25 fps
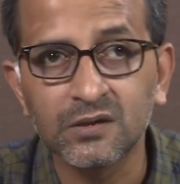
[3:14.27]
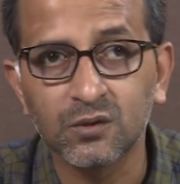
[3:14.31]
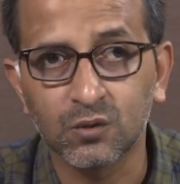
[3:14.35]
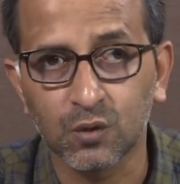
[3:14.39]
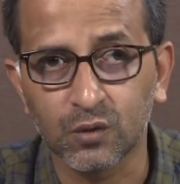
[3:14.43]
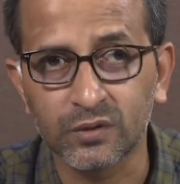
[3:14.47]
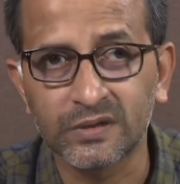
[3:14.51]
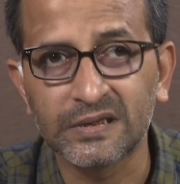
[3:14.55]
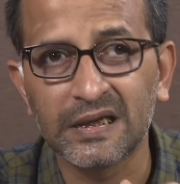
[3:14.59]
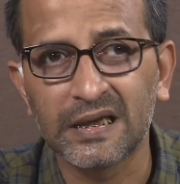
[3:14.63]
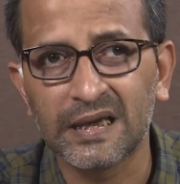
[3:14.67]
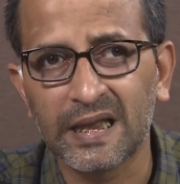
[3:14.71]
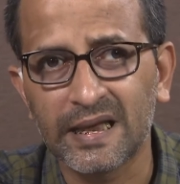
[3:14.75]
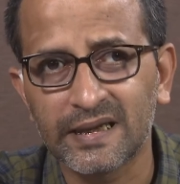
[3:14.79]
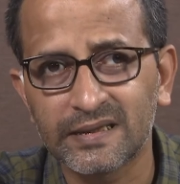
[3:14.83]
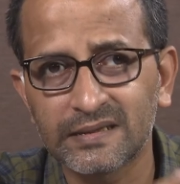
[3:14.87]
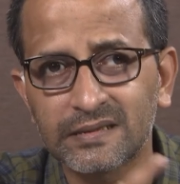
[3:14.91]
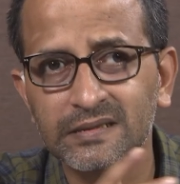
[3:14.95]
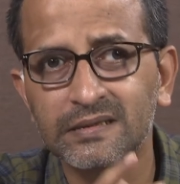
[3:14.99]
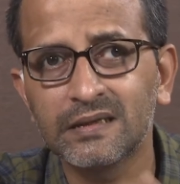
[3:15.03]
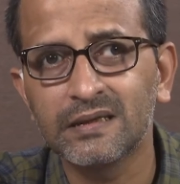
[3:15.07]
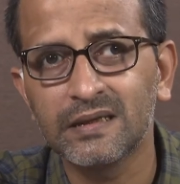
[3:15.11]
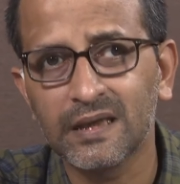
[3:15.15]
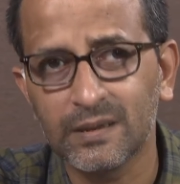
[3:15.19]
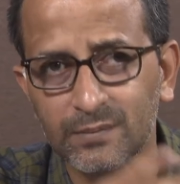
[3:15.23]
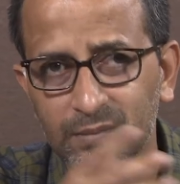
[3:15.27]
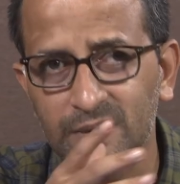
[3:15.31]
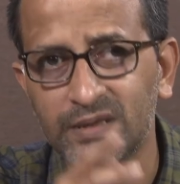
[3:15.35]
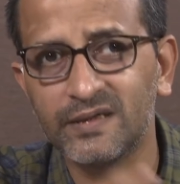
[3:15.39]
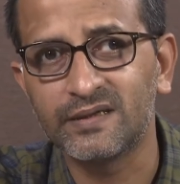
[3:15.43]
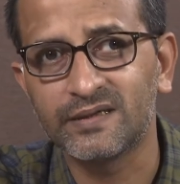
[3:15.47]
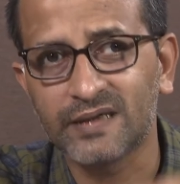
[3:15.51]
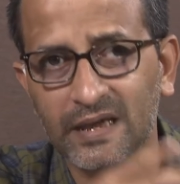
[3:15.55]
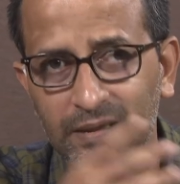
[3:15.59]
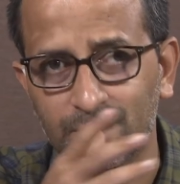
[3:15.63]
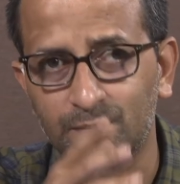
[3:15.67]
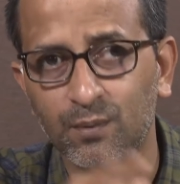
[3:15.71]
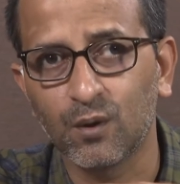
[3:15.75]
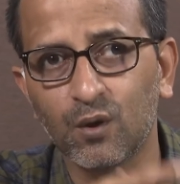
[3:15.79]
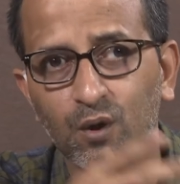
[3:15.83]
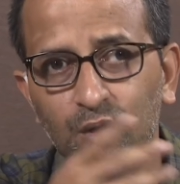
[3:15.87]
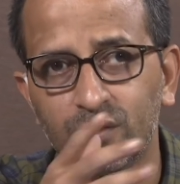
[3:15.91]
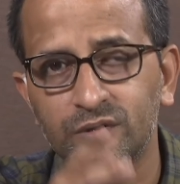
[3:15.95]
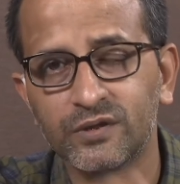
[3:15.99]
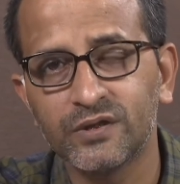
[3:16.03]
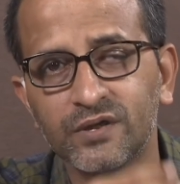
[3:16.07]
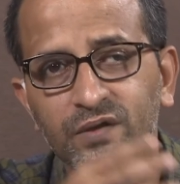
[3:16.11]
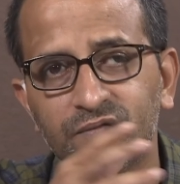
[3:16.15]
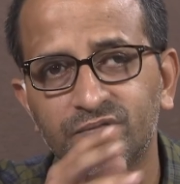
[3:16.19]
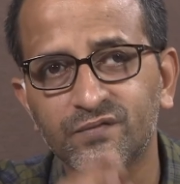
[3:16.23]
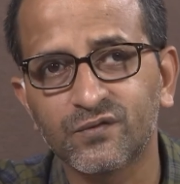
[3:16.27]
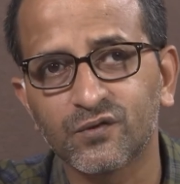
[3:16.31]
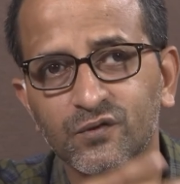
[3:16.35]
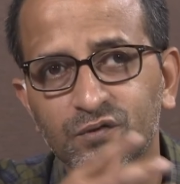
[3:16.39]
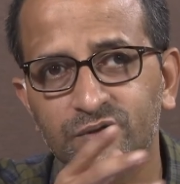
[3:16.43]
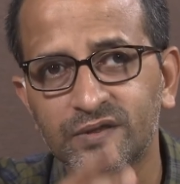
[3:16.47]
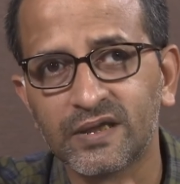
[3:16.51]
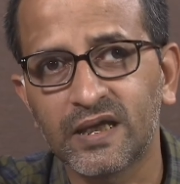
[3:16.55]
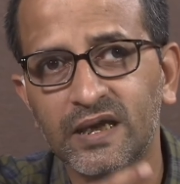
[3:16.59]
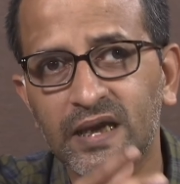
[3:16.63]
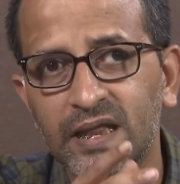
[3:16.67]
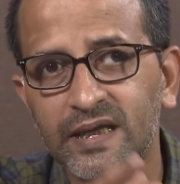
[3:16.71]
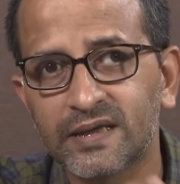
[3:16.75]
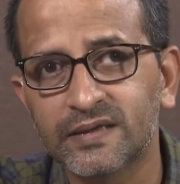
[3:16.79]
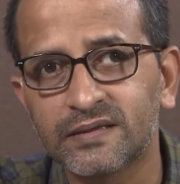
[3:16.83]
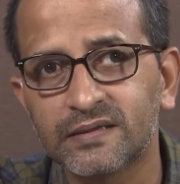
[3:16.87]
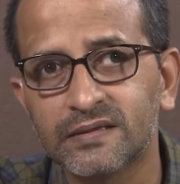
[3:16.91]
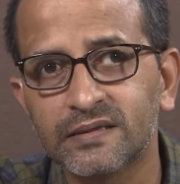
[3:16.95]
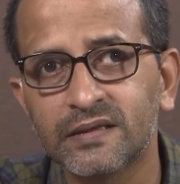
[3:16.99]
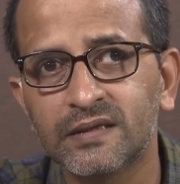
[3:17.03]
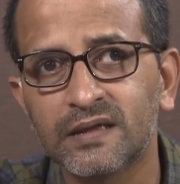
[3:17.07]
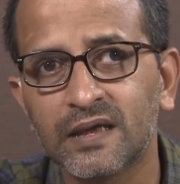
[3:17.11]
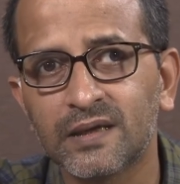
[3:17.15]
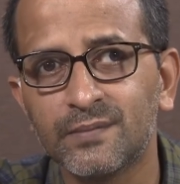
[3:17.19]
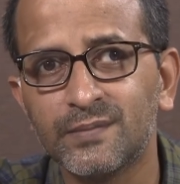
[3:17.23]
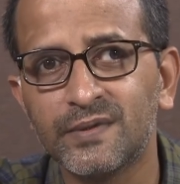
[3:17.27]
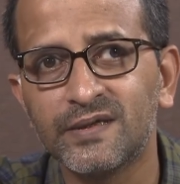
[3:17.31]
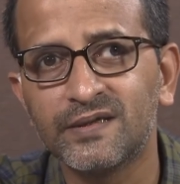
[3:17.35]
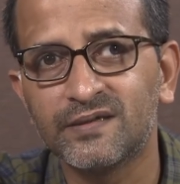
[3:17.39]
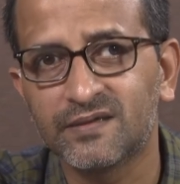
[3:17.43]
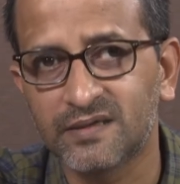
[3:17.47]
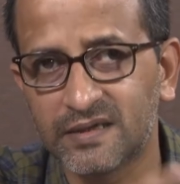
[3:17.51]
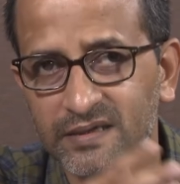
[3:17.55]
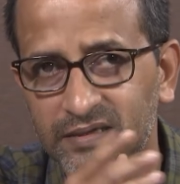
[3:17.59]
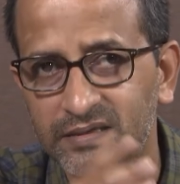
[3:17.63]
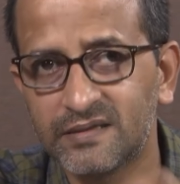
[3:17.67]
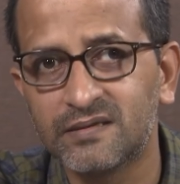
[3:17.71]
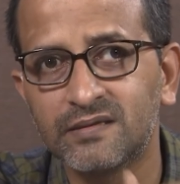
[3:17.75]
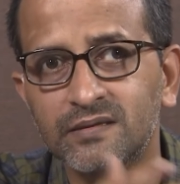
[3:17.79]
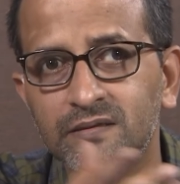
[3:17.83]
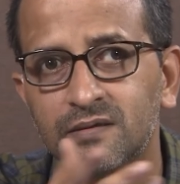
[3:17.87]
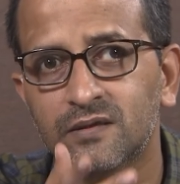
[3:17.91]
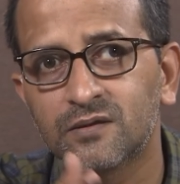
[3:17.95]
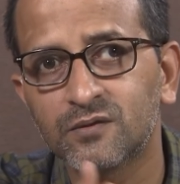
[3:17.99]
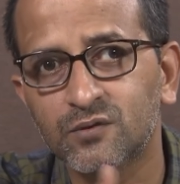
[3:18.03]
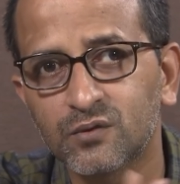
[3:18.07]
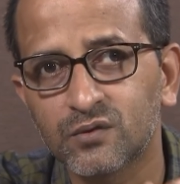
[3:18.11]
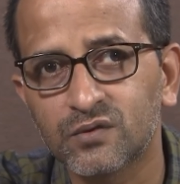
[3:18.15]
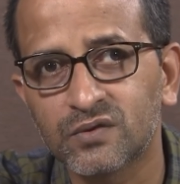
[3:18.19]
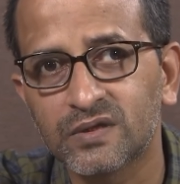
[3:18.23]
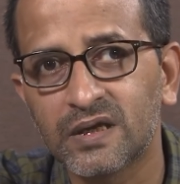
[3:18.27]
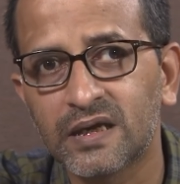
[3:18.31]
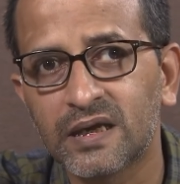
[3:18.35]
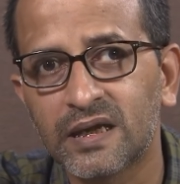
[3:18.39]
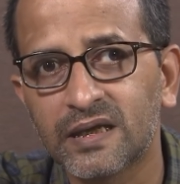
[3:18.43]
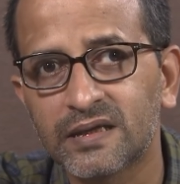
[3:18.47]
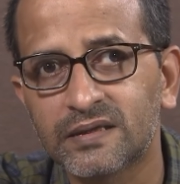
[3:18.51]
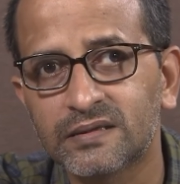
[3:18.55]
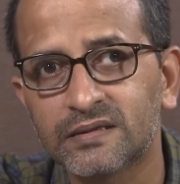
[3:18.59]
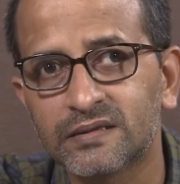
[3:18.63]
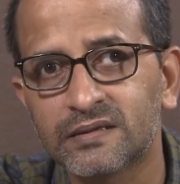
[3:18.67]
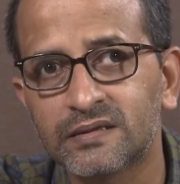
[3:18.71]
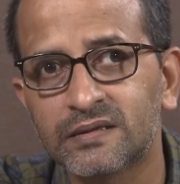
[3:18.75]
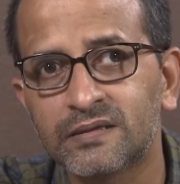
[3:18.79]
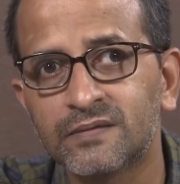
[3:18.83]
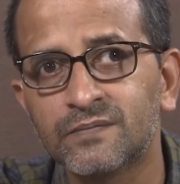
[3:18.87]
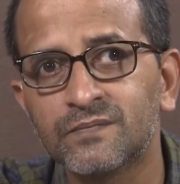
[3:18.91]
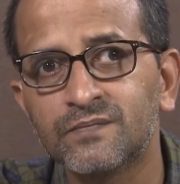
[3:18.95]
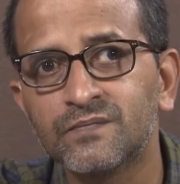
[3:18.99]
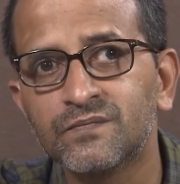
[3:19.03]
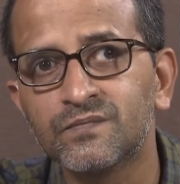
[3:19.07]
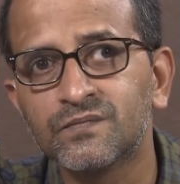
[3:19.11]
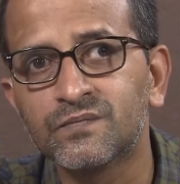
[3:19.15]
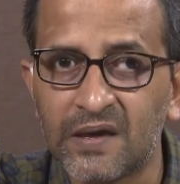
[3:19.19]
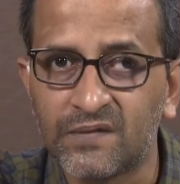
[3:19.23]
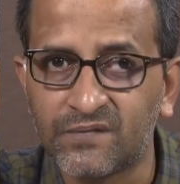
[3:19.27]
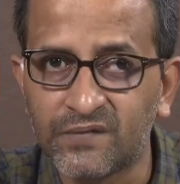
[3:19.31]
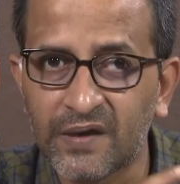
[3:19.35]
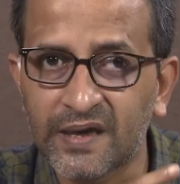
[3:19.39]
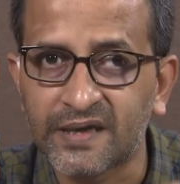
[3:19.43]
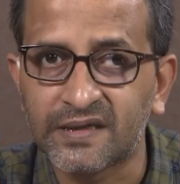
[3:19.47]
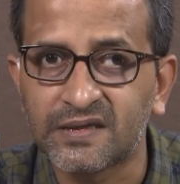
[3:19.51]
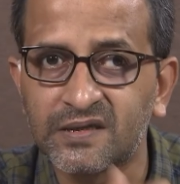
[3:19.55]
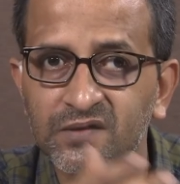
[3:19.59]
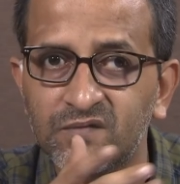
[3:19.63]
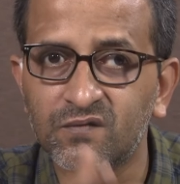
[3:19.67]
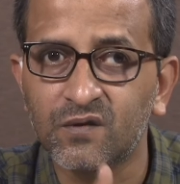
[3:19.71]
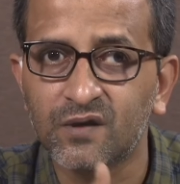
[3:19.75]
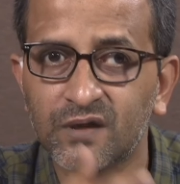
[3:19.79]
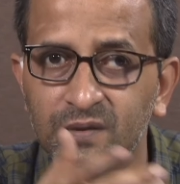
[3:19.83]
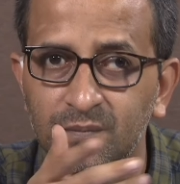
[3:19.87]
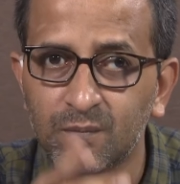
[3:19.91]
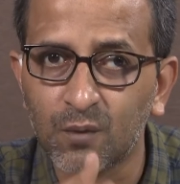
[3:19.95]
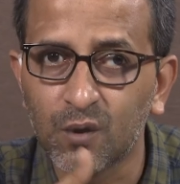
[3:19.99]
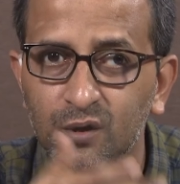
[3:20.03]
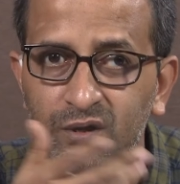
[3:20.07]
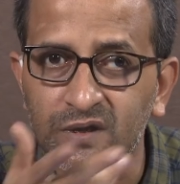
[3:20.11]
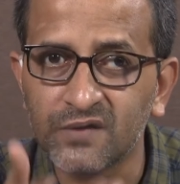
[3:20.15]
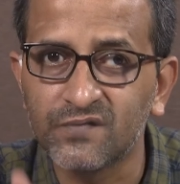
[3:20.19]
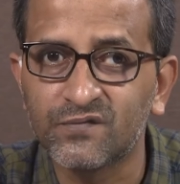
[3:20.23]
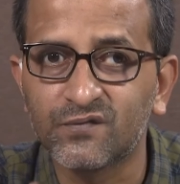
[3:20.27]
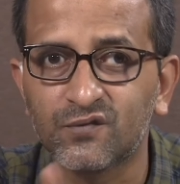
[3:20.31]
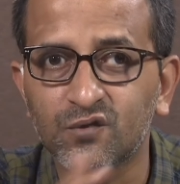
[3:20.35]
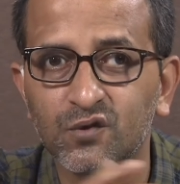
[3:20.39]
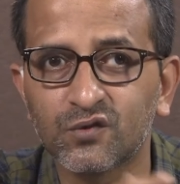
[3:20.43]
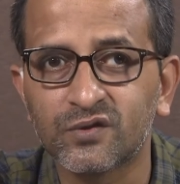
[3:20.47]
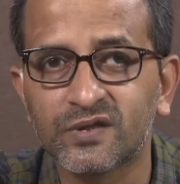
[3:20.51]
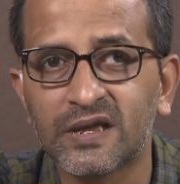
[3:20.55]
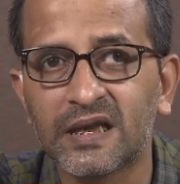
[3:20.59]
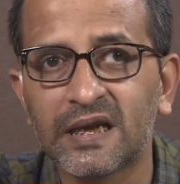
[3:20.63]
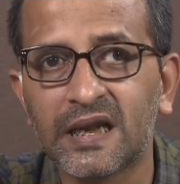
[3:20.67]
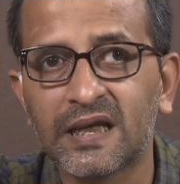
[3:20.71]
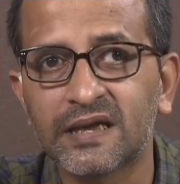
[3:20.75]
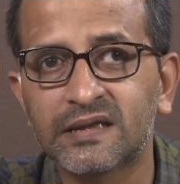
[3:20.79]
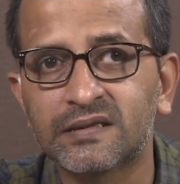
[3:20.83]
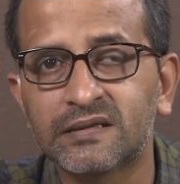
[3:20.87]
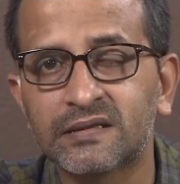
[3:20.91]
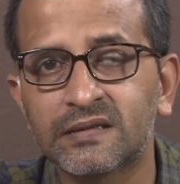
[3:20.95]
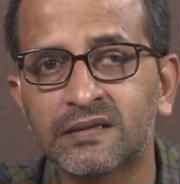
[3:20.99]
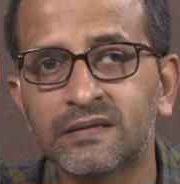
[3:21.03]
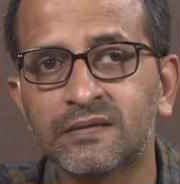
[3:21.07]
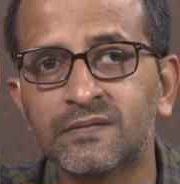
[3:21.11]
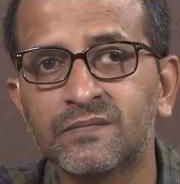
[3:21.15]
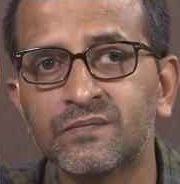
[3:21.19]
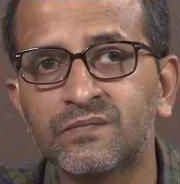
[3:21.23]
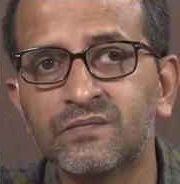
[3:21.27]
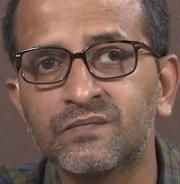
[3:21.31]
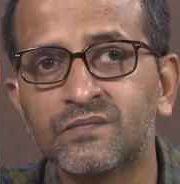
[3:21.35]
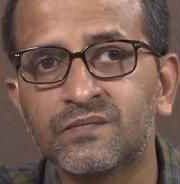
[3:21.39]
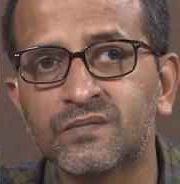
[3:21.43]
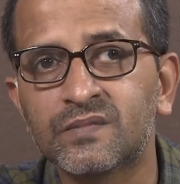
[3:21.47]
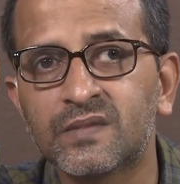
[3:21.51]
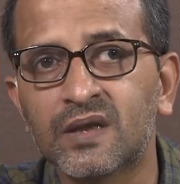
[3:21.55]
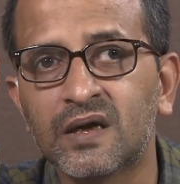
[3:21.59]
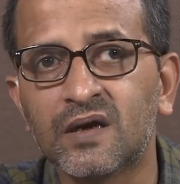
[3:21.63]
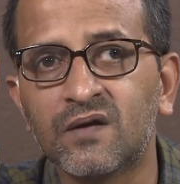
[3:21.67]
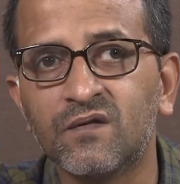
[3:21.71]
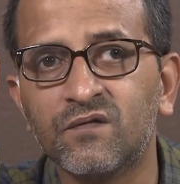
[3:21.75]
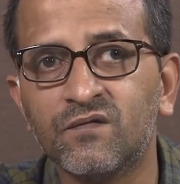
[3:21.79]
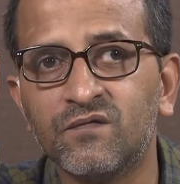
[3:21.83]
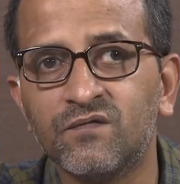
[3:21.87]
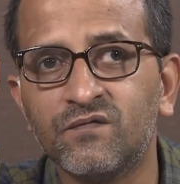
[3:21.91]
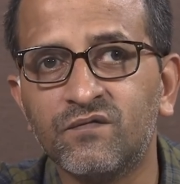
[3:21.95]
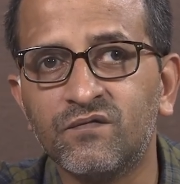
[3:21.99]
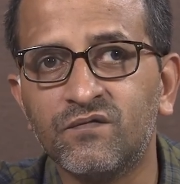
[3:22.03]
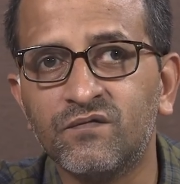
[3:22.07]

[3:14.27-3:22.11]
social action, I mean typology of social action, I mean traditional social action, affective or emotive social action, now,